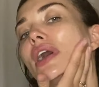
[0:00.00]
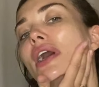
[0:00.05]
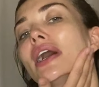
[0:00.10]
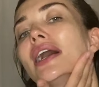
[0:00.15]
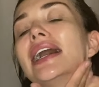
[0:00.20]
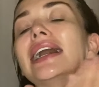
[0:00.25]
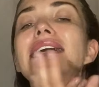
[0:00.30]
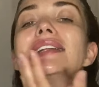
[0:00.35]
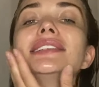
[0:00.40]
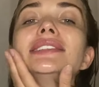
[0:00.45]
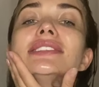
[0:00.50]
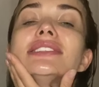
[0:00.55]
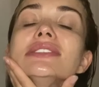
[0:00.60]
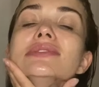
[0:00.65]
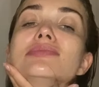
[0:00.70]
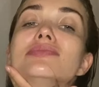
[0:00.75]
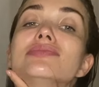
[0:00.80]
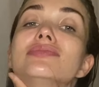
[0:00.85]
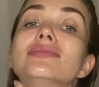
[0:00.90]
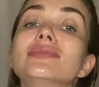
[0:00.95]
And
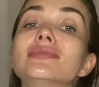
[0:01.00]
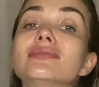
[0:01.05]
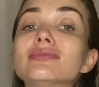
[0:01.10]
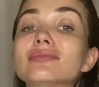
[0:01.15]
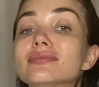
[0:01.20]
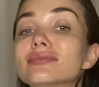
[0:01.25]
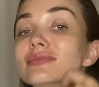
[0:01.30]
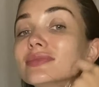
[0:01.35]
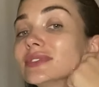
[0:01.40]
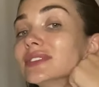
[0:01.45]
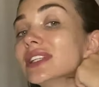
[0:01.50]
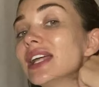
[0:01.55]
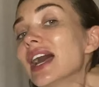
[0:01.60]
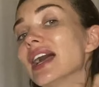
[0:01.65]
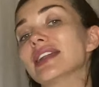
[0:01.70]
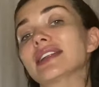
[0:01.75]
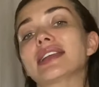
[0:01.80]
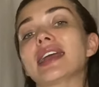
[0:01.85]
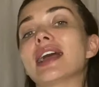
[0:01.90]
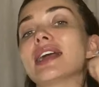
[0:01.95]

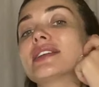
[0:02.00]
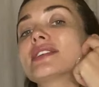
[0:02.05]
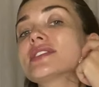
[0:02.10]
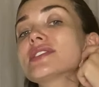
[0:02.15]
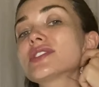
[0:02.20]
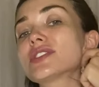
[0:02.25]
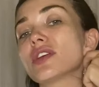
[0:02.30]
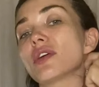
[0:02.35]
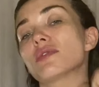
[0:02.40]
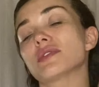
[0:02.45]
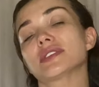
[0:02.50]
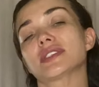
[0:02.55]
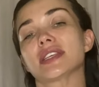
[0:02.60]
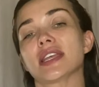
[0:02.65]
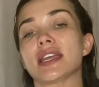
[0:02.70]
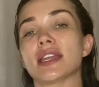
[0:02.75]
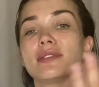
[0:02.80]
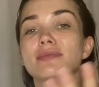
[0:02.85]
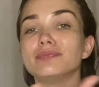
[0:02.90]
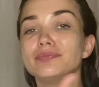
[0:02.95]
that kind of soaks
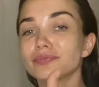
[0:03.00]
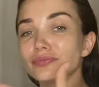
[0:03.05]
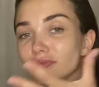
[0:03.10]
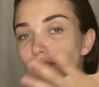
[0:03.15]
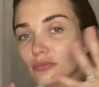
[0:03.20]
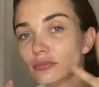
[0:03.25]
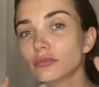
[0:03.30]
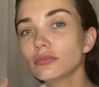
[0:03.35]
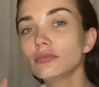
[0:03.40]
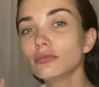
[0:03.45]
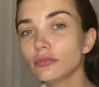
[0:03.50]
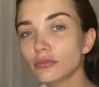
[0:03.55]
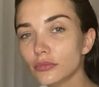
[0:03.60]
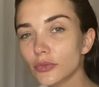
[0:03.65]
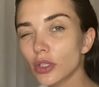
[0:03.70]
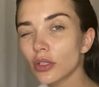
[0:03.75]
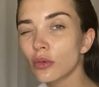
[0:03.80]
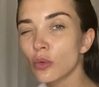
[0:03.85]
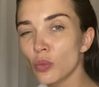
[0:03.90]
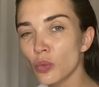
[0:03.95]
in
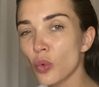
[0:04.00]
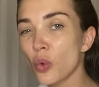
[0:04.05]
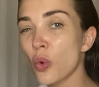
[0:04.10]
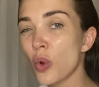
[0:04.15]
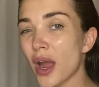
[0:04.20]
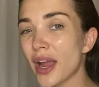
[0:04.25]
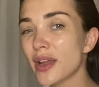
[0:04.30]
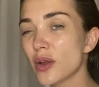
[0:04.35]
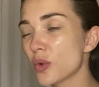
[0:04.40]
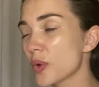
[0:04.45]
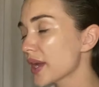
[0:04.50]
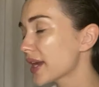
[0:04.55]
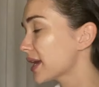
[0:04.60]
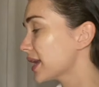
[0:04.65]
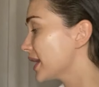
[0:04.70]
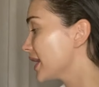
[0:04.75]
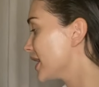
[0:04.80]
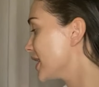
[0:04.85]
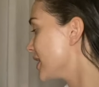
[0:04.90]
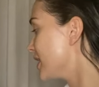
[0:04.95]
quite
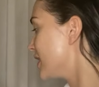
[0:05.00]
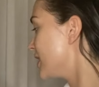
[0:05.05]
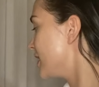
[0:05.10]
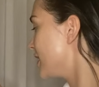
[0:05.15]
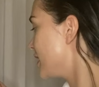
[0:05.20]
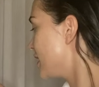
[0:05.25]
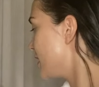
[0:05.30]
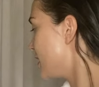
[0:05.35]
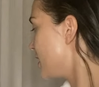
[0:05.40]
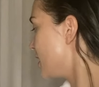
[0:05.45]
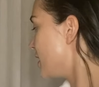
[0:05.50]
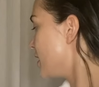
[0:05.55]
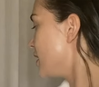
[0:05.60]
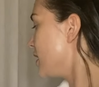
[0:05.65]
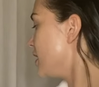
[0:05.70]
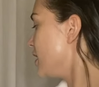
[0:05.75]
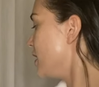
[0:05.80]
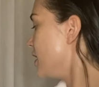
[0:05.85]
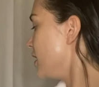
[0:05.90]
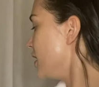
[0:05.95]
quickly,
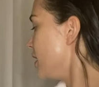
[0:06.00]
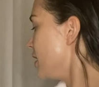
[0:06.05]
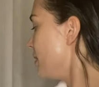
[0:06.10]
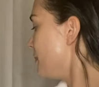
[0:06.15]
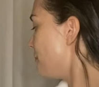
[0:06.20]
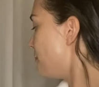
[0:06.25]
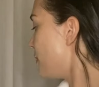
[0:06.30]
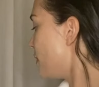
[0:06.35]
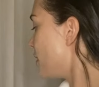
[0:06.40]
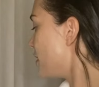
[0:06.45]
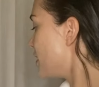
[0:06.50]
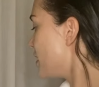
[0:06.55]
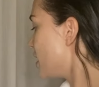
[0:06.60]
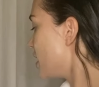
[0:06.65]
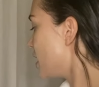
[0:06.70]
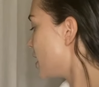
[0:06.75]
but